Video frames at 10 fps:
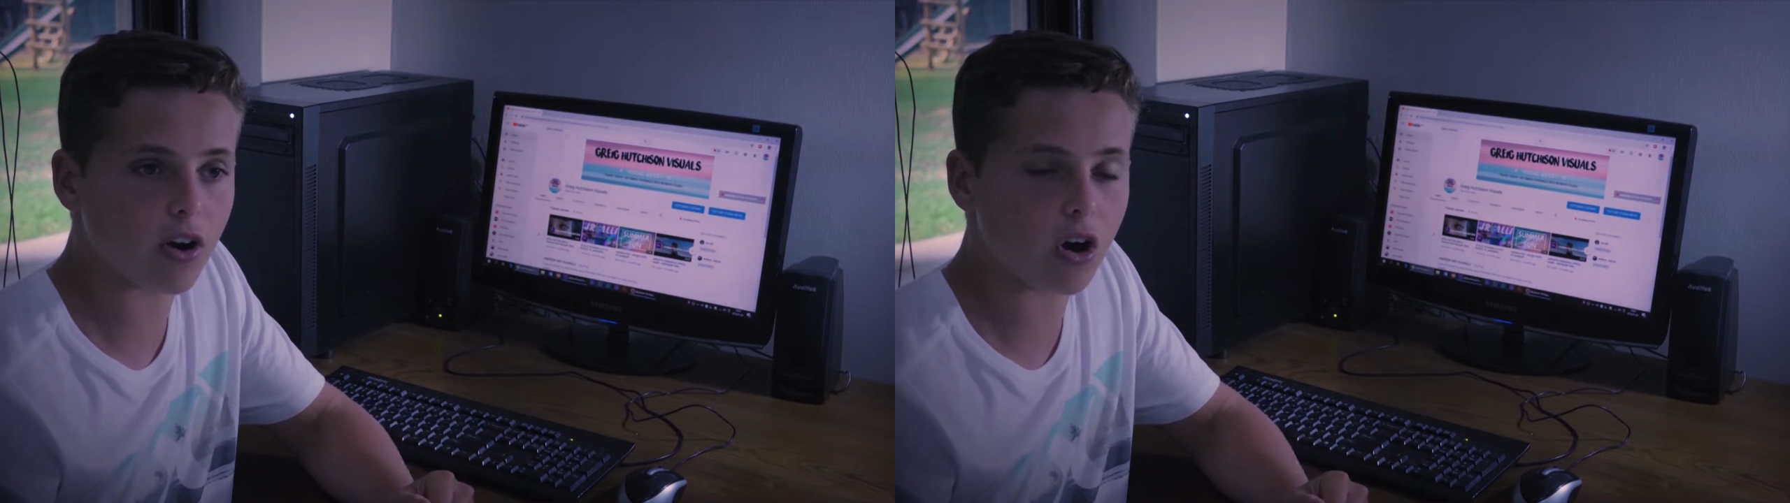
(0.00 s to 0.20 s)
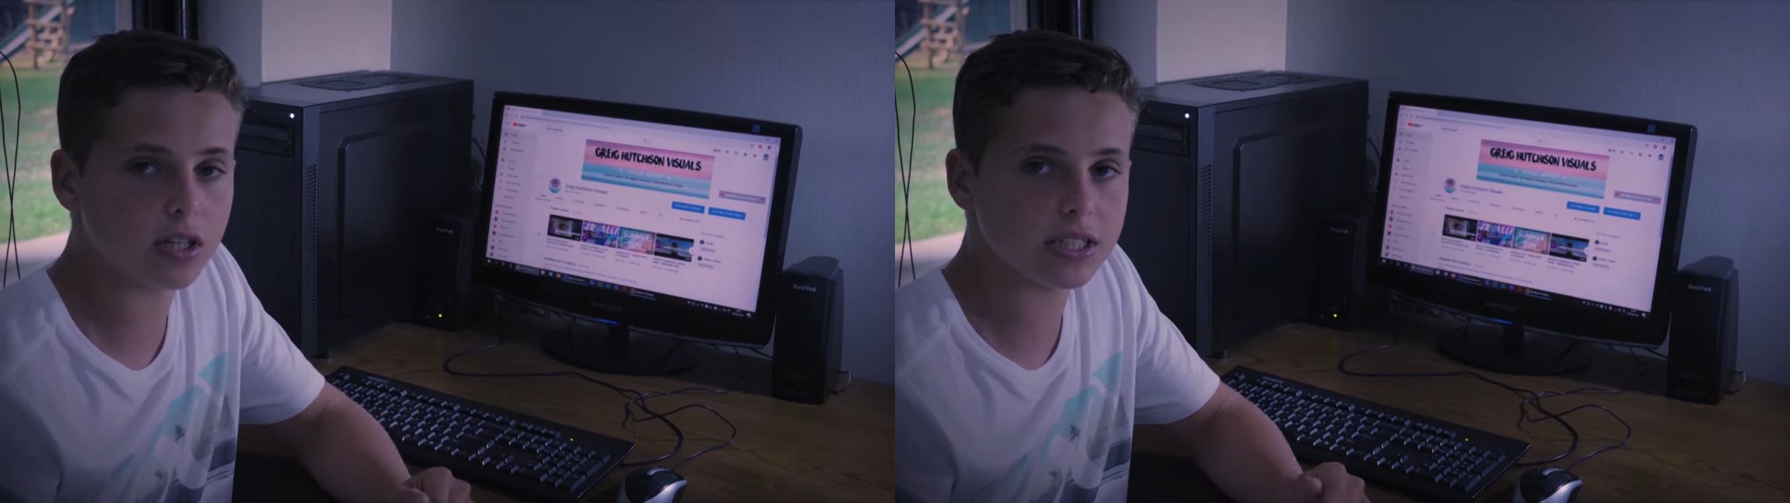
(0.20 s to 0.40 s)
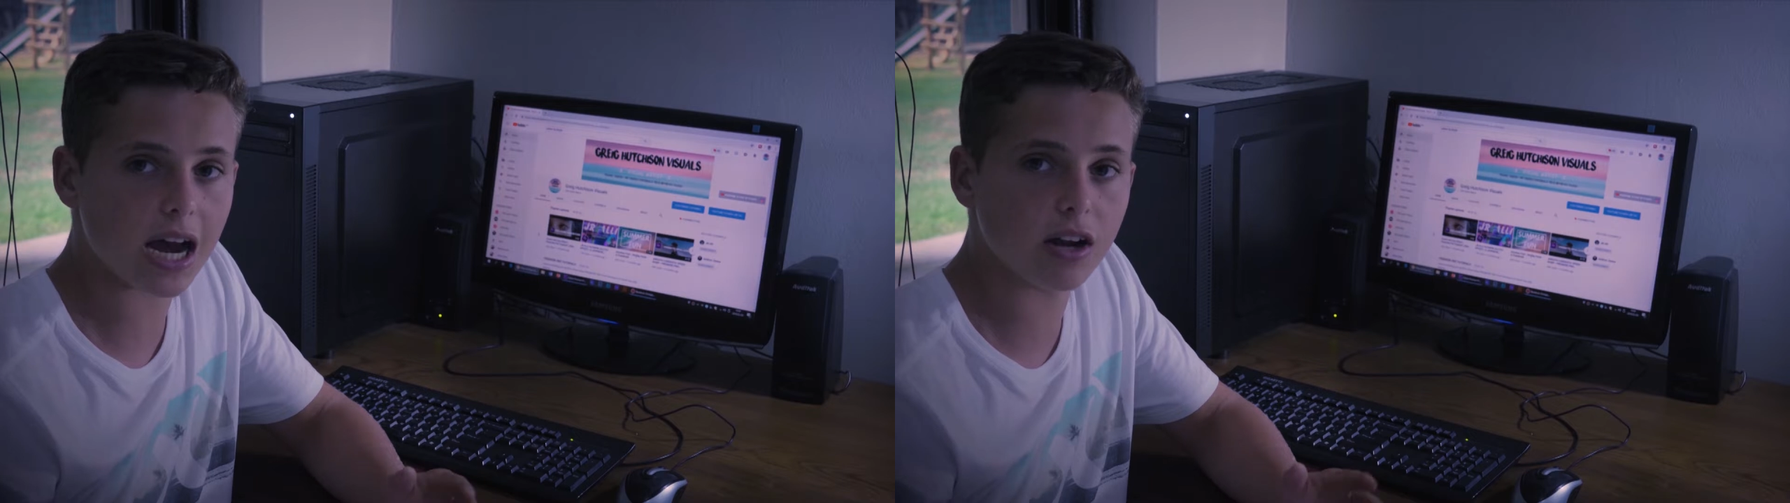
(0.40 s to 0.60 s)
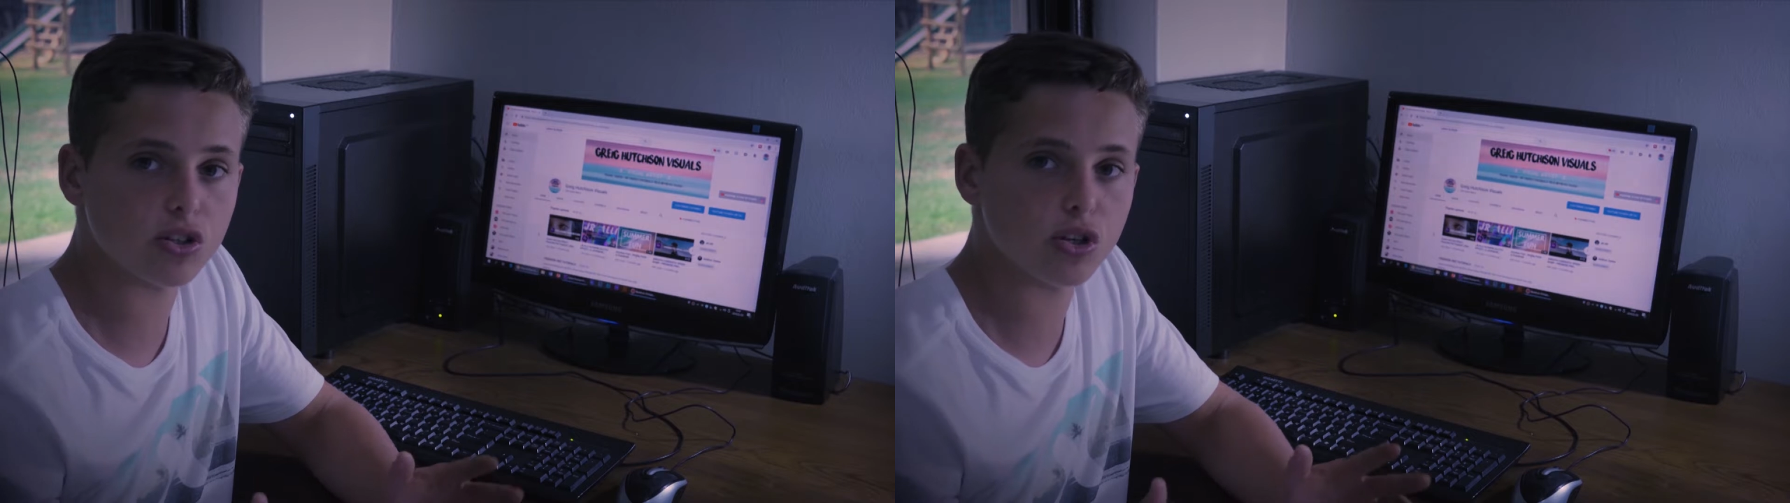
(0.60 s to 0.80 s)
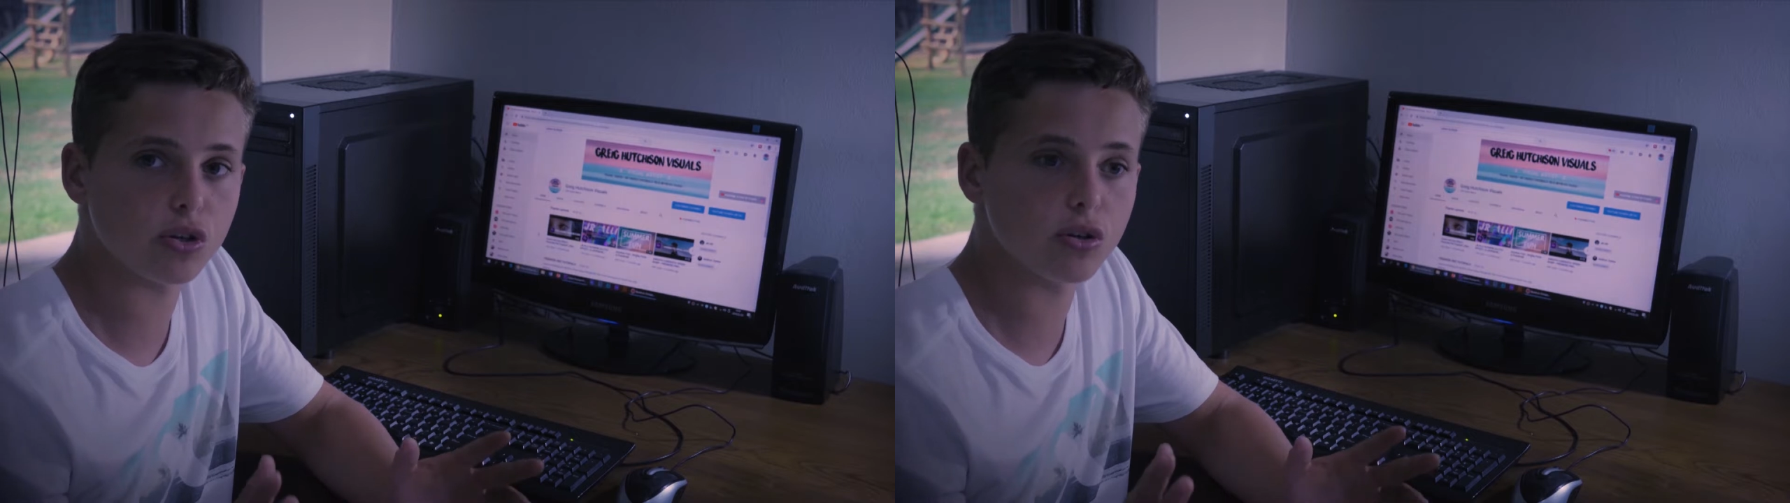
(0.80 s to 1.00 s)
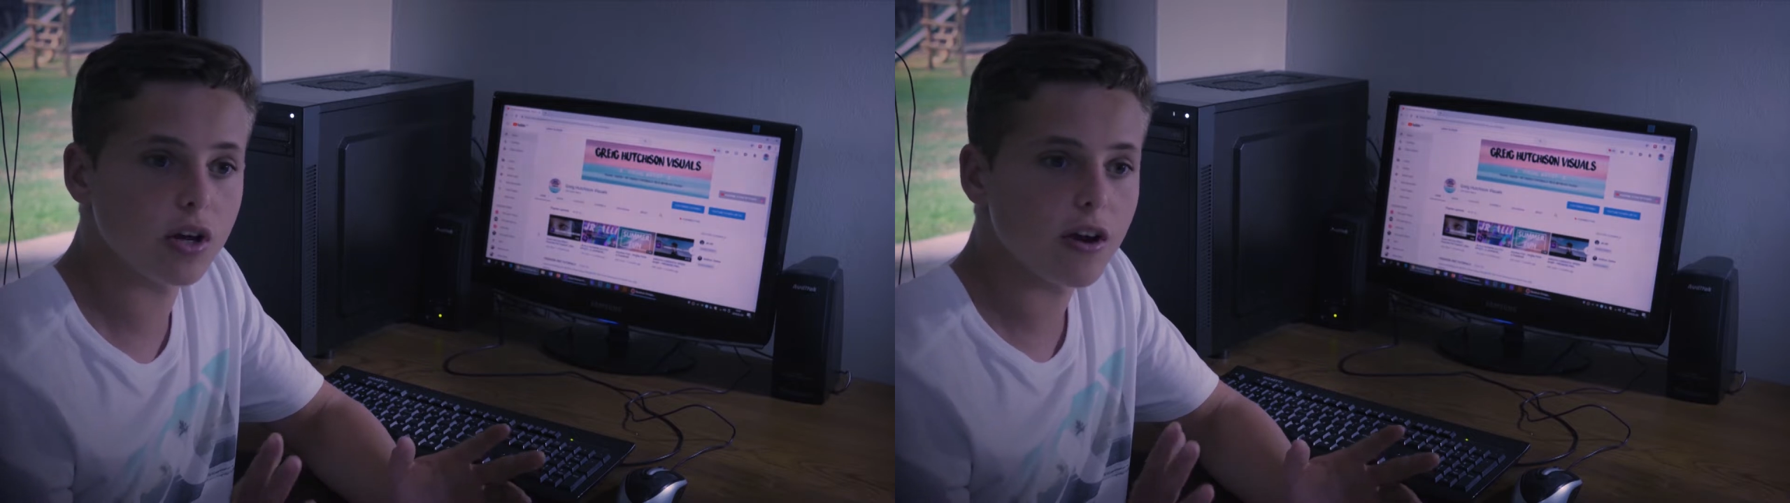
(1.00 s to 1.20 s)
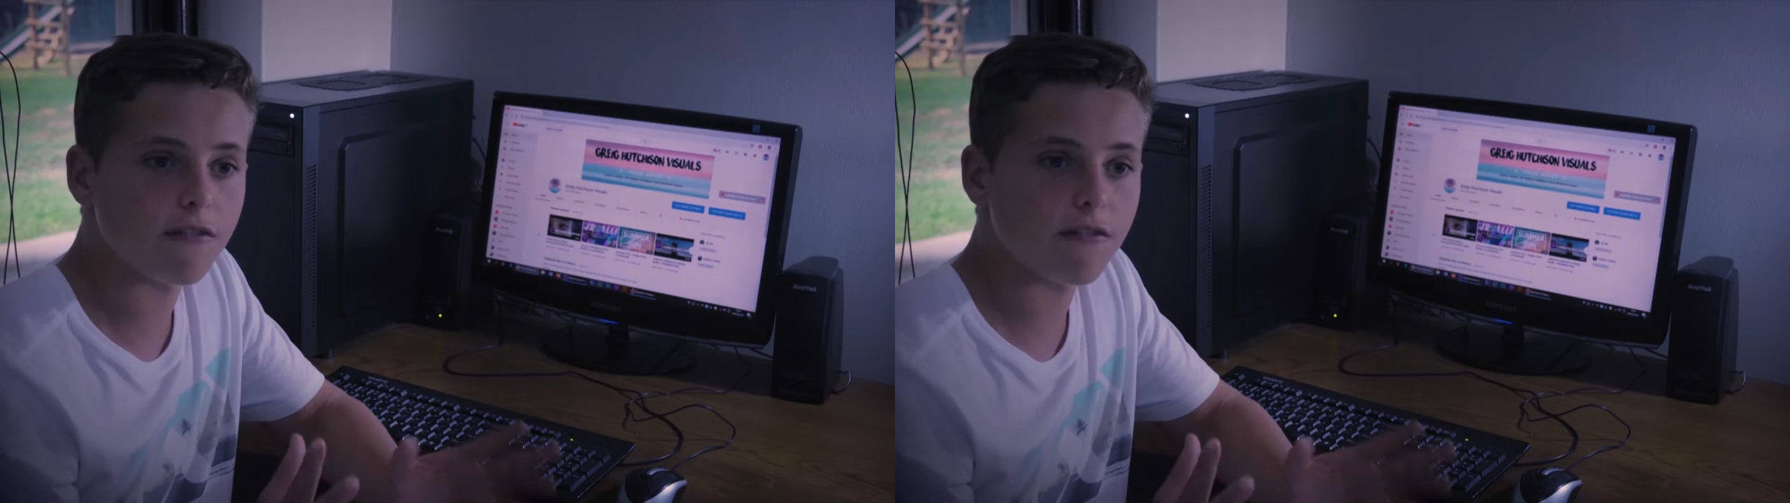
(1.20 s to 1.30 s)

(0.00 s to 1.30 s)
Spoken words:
vlog down to